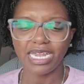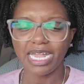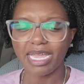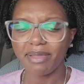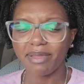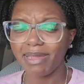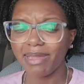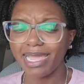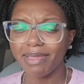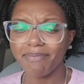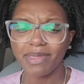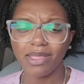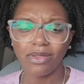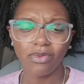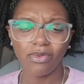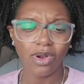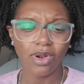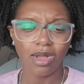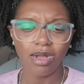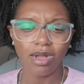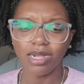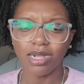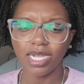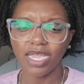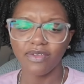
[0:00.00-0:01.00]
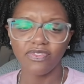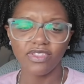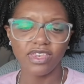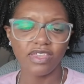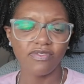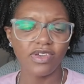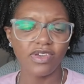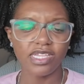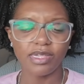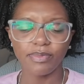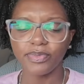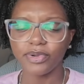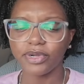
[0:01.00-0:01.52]
I might be wrong. If the
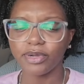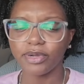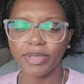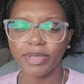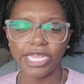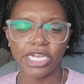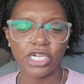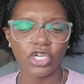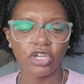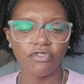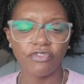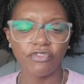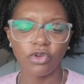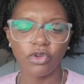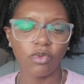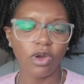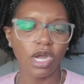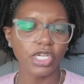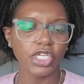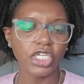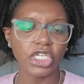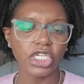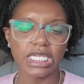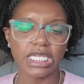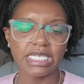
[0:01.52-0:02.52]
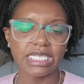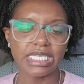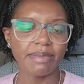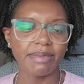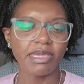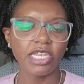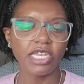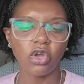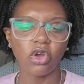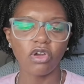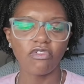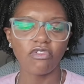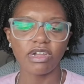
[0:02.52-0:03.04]
developer, Pedro, if you're watching this, let
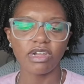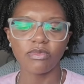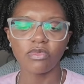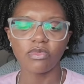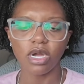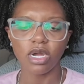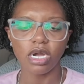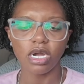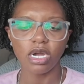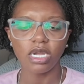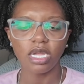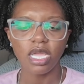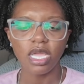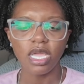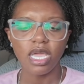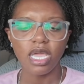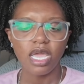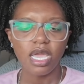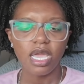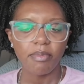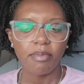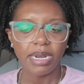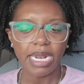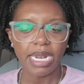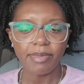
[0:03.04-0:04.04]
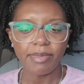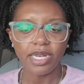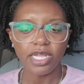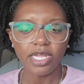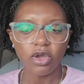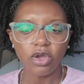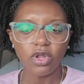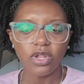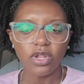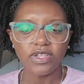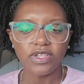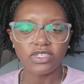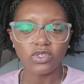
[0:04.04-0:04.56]
me know if I'm wrong. But I'm going to
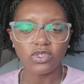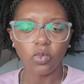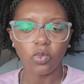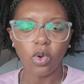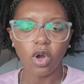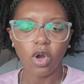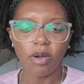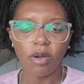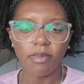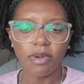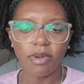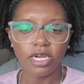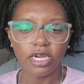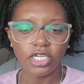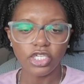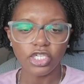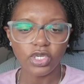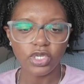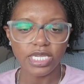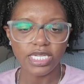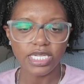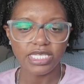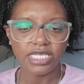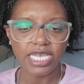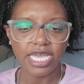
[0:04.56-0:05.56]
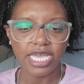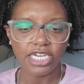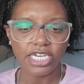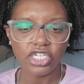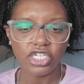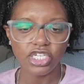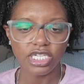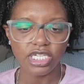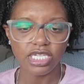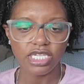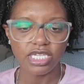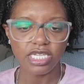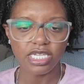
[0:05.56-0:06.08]
go to this Walmart
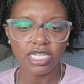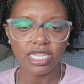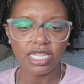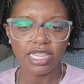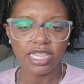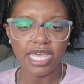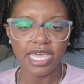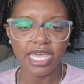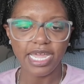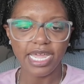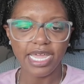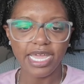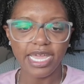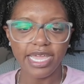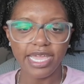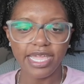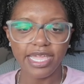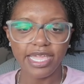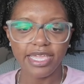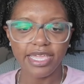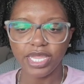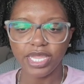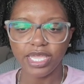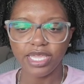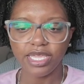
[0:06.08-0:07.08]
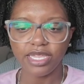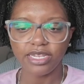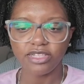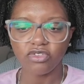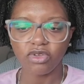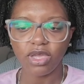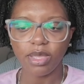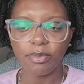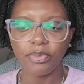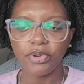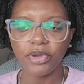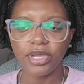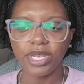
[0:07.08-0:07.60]
transaction that I put in. So
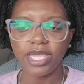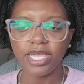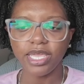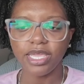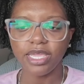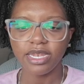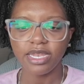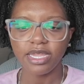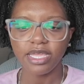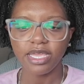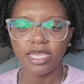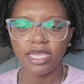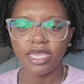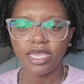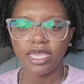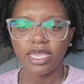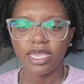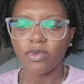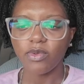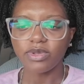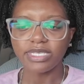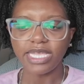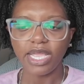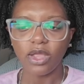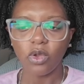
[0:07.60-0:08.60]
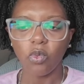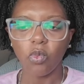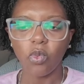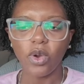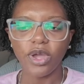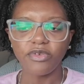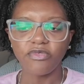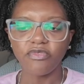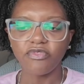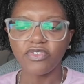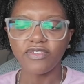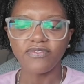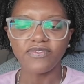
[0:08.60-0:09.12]
I put in, it was like
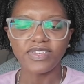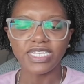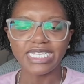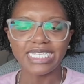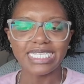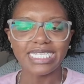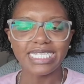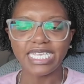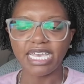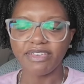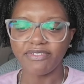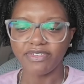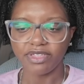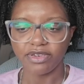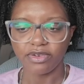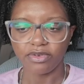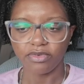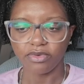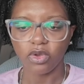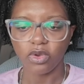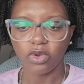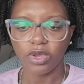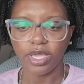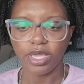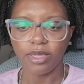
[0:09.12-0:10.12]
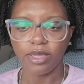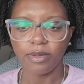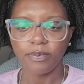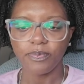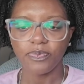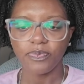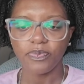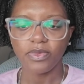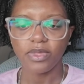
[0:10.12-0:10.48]
157, okay?